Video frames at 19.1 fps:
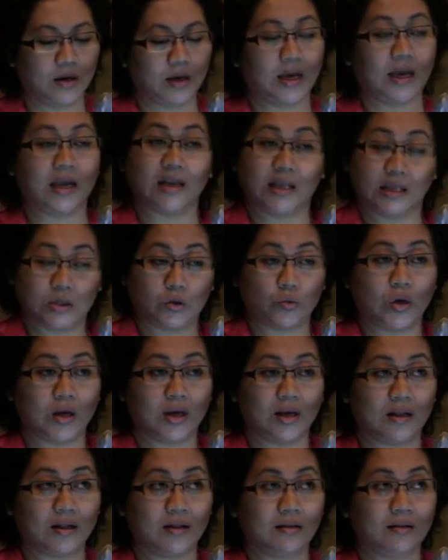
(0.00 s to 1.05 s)
and it
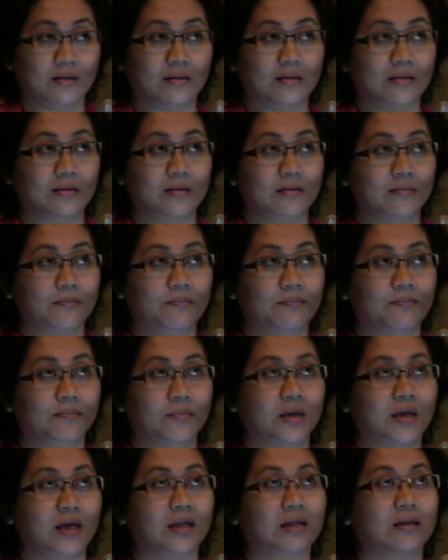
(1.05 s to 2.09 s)
will
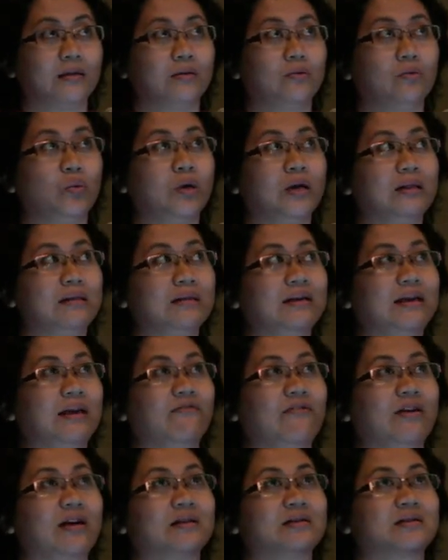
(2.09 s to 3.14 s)
give
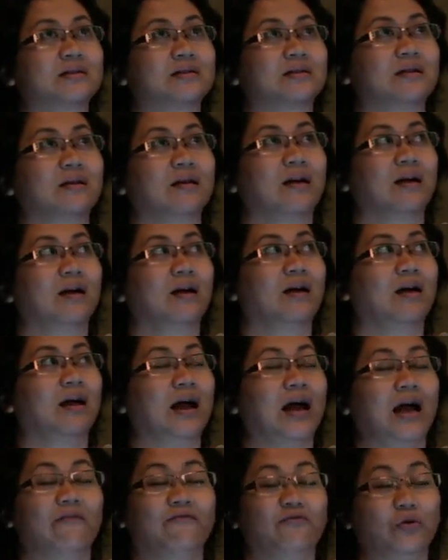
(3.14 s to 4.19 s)
us,
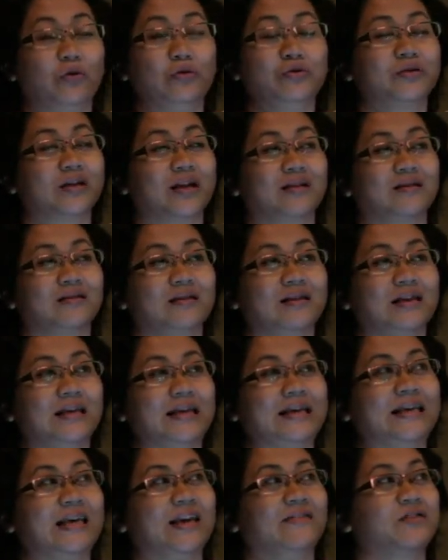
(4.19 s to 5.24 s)
I've told you that
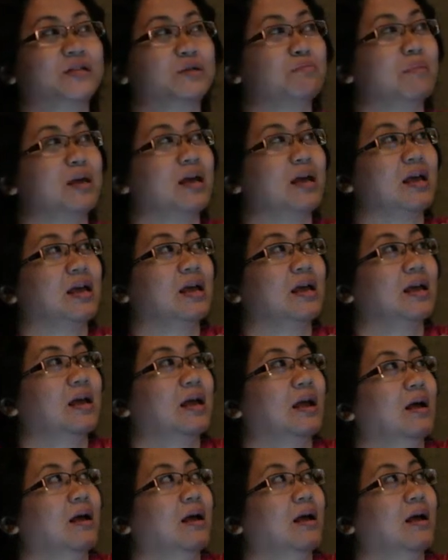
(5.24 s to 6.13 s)
it gives me